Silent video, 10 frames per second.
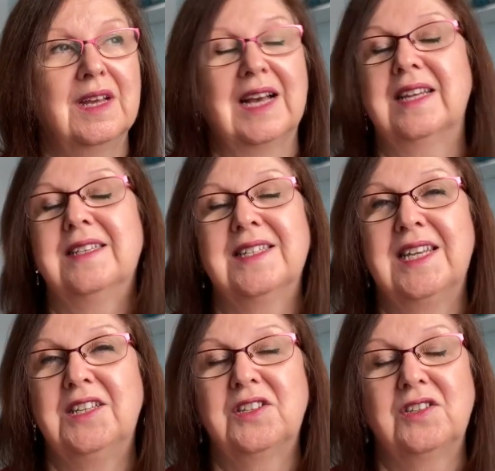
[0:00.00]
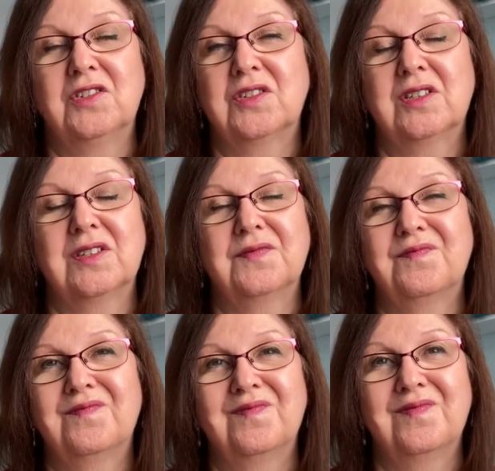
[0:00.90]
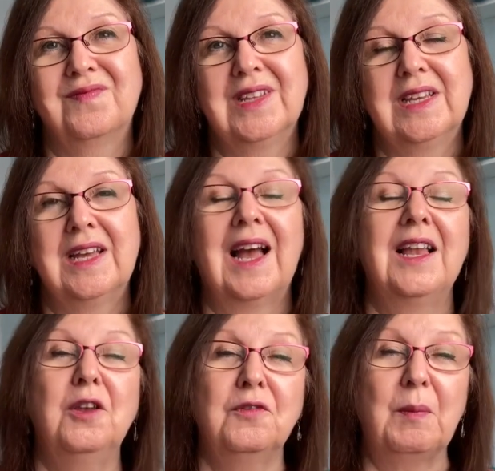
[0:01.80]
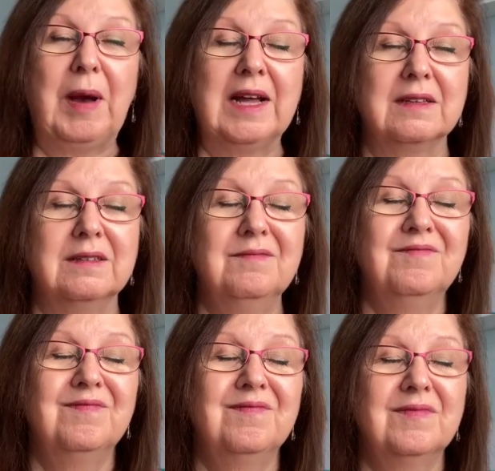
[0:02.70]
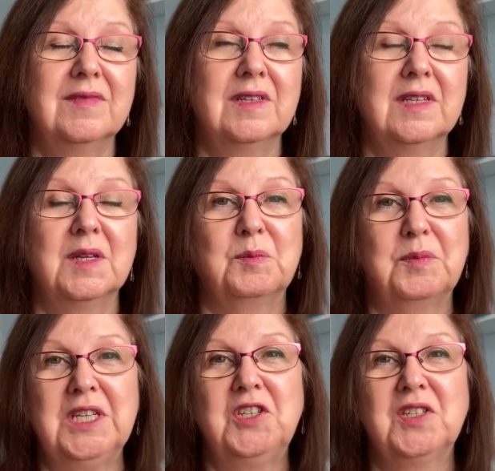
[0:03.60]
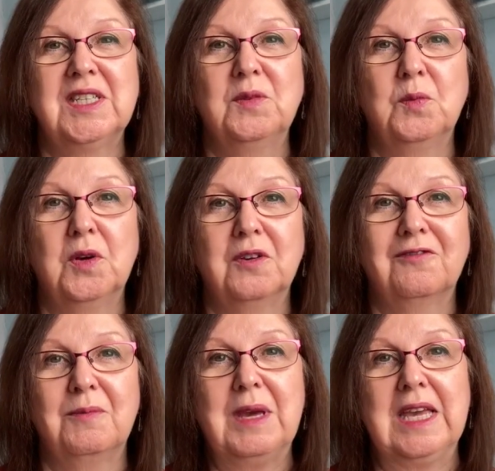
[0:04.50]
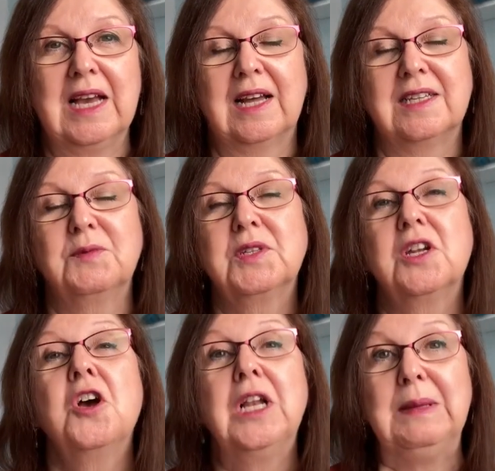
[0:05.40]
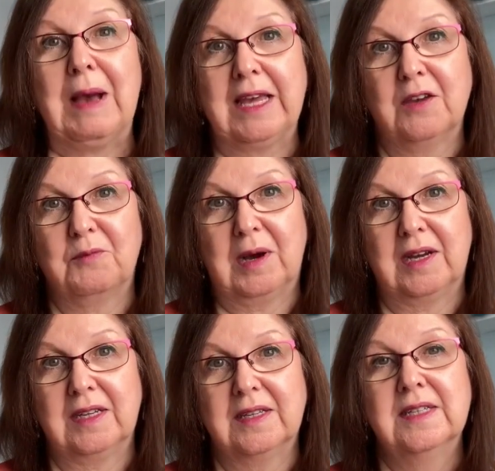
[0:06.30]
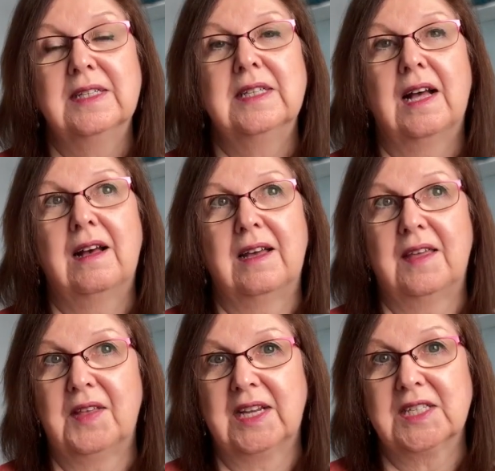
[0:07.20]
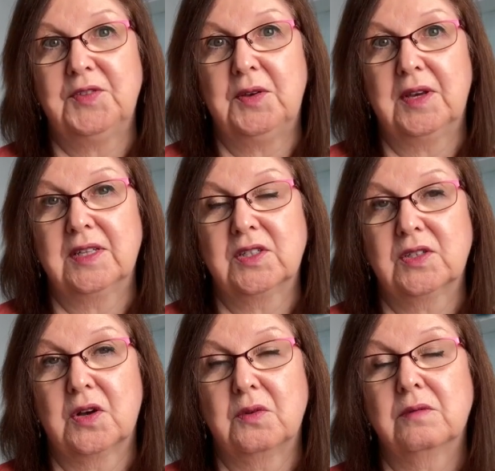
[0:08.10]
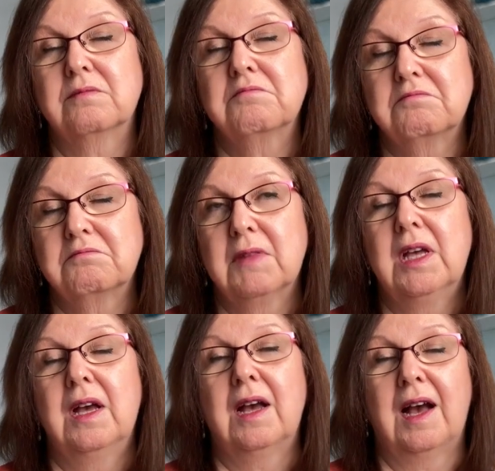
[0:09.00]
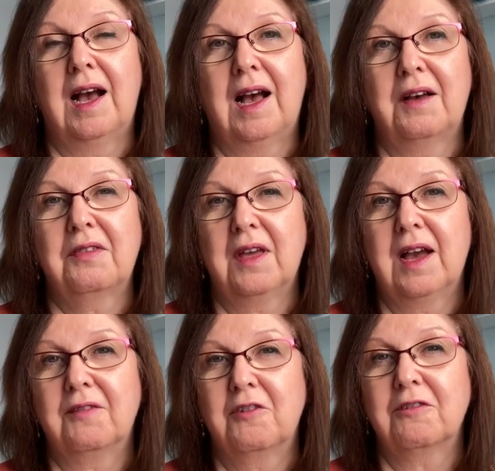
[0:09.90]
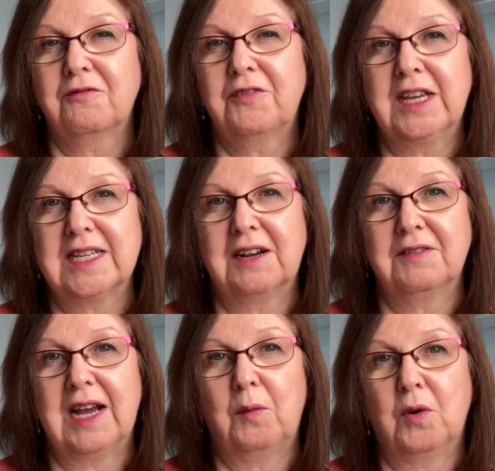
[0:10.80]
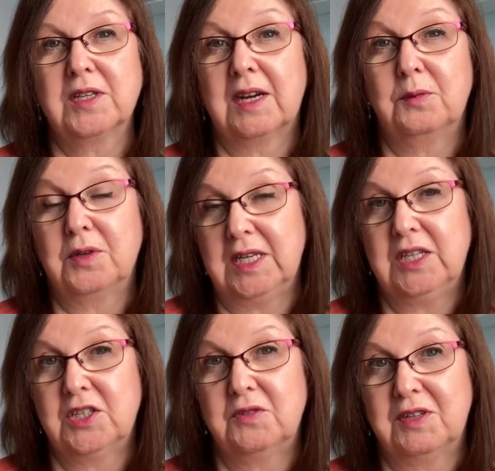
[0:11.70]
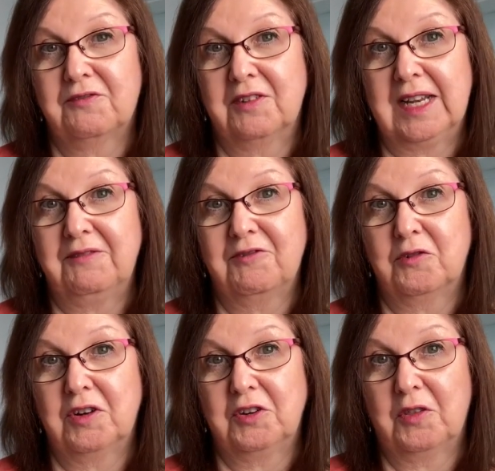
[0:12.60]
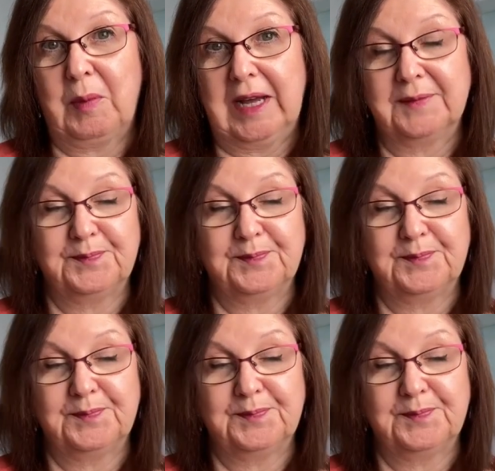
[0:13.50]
and it's just, I love the pattern, but it just didn't work for me, and it was an early make of mine in the last few years. So I think I've got figured out now what I would need to do differently for another pack,